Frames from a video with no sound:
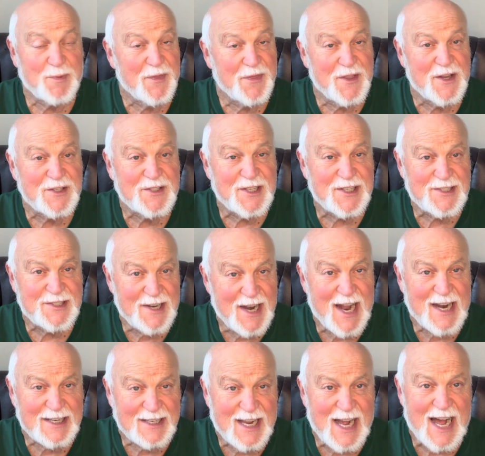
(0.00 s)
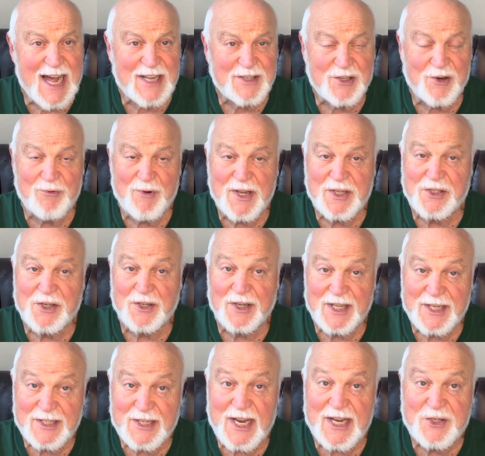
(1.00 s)
But this is not God's original
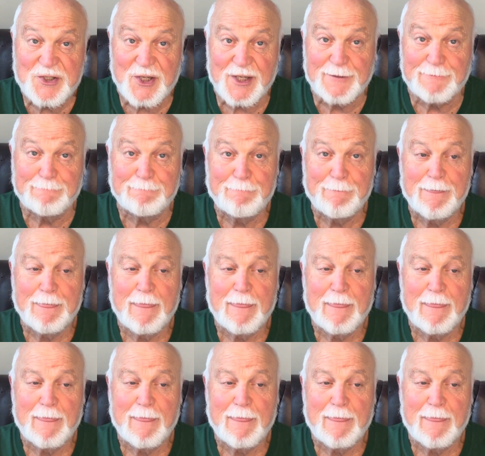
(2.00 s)
intention.